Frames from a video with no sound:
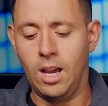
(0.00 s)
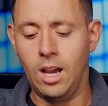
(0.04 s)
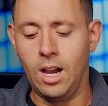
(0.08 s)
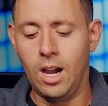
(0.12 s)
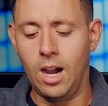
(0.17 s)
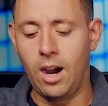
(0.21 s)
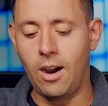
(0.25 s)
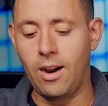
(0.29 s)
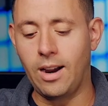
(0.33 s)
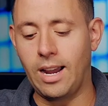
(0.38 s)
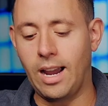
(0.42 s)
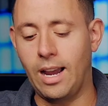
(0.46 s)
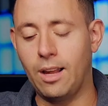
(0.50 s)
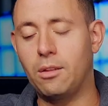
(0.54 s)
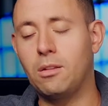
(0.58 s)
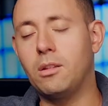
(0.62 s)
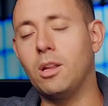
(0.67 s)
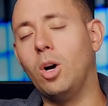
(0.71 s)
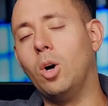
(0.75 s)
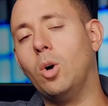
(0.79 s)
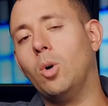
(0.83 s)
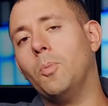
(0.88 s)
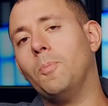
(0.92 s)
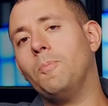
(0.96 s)
All right, guys.
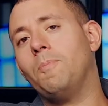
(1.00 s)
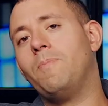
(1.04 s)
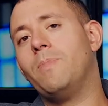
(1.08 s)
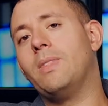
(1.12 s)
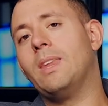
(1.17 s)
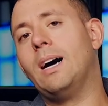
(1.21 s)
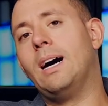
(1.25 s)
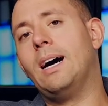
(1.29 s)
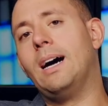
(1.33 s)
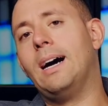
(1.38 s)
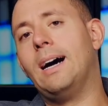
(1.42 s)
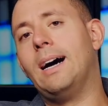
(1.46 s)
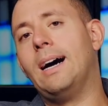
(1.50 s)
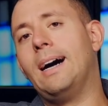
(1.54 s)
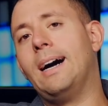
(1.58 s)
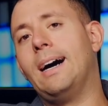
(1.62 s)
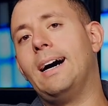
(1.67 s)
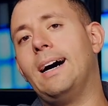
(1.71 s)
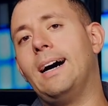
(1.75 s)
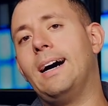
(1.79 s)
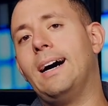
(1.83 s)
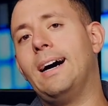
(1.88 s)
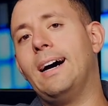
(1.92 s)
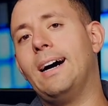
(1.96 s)
So,
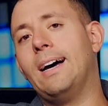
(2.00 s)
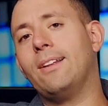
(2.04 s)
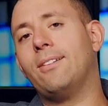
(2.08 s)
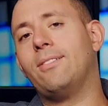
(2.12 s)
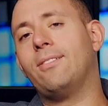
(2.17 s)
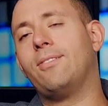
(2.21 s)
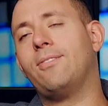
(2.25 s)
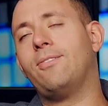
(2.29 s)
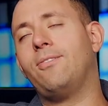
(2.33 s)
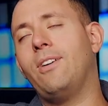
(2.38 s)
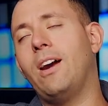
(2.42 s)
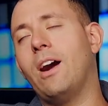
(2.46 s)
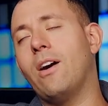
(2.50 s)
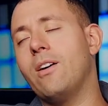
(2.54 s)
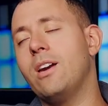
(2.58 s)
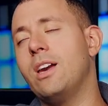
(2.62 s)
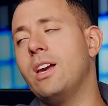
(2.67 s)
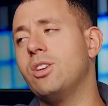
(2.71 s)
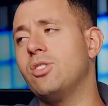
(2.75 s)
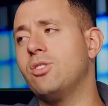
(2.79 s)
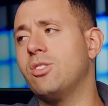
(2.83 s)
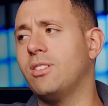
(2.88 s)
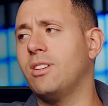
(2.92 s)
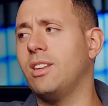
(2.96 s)
very
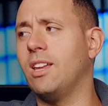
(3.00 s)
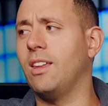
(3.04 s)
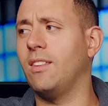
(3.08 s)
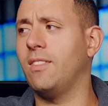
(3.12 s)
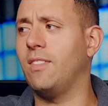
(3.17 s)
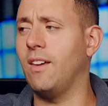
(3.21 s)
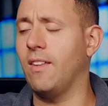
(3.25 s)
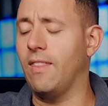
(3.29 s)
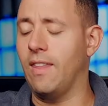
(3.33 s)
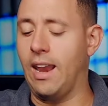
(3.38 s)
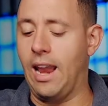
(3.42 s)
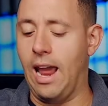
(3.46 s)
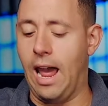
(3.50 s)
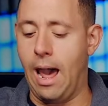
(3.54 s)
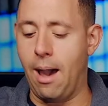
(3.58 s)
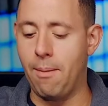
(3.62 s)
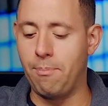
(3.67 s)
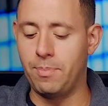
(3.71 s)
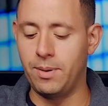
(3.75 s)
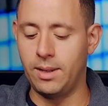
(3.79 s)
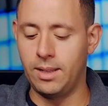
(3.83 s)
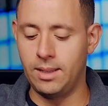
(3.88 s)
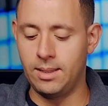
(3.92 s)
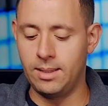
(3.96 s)
interesting thing that
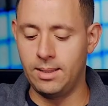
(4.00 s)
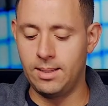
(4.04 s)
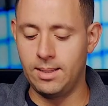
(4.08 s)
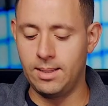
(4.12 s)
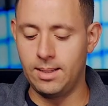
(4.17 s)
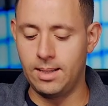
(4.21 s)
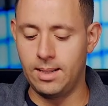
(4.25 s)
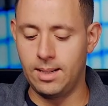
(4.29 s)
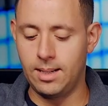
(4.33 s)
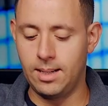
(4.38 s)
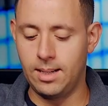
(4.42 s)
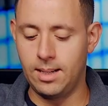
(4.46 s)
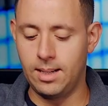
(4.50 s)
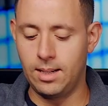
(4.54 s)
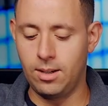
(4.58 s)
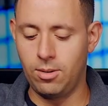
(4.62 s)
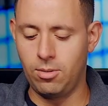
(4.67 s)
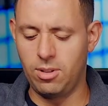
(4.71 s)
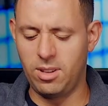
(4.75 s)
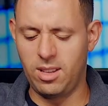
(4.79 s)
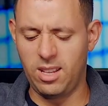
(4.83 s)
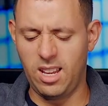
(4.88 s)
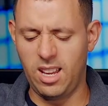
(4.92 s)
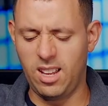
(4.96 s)
happened.
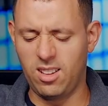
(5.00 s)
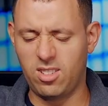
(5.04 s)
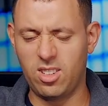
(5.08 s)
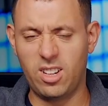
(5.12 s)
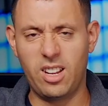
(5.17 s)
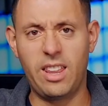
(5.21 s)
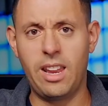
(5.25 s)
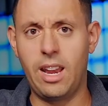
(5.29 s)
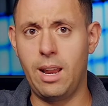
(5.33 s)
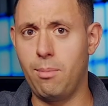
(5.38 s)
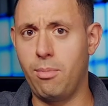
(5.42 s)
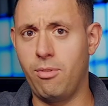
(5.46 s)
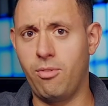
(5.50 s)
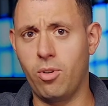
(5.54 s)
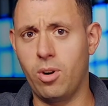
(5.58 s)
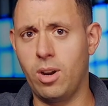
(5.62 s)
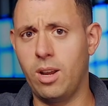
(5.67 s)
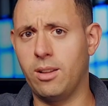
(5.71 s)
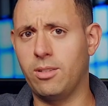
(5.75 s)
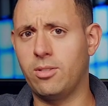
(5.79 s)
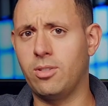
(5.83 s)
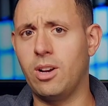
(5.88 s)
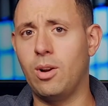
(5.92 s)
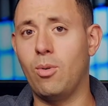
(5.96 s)
Was it yesterday, or the day before
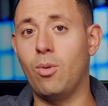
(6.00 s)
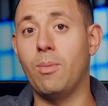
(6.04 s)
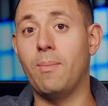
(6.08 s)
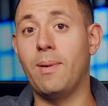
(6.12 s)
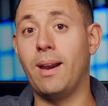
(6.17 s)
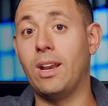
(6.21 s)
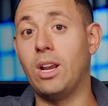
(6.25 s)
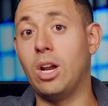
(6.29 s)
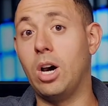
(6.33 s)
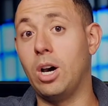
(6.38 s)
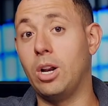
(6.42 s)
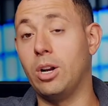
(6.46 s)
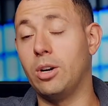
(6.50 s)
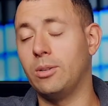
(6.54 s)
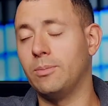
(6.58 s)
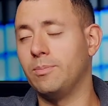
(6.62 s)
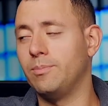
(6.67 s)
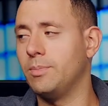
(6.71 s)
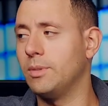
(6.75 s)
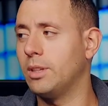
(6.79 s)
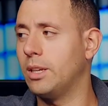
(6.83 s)
yesterday, with my daughter?